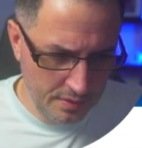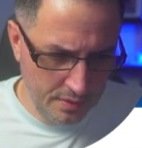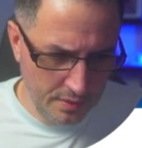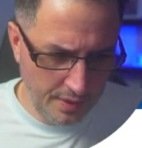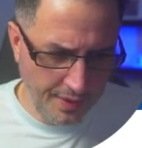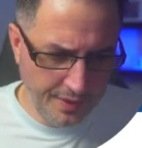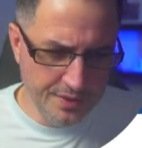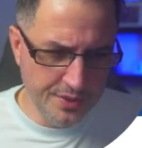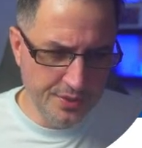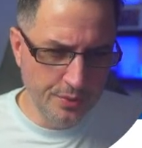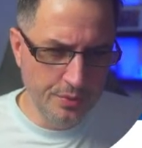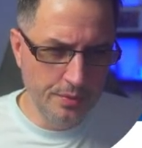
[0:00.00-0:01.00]
I use a
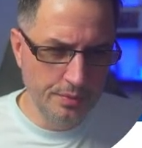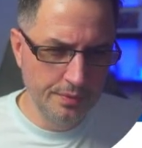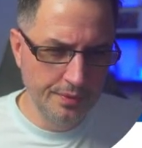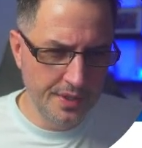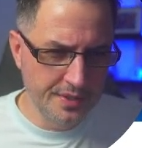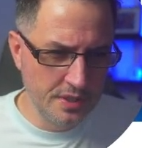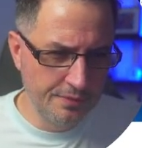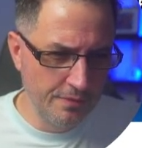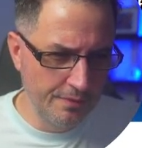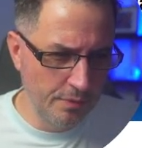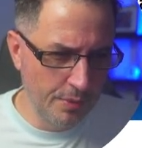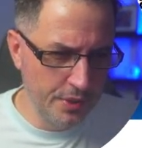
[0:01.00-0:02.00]
tool that's different
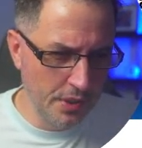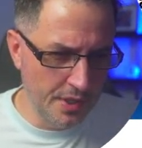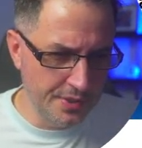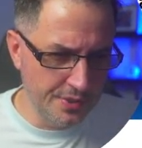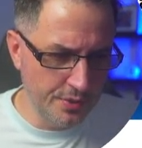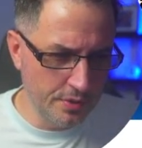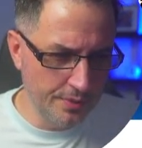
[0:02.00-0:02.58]
from what you guys are taught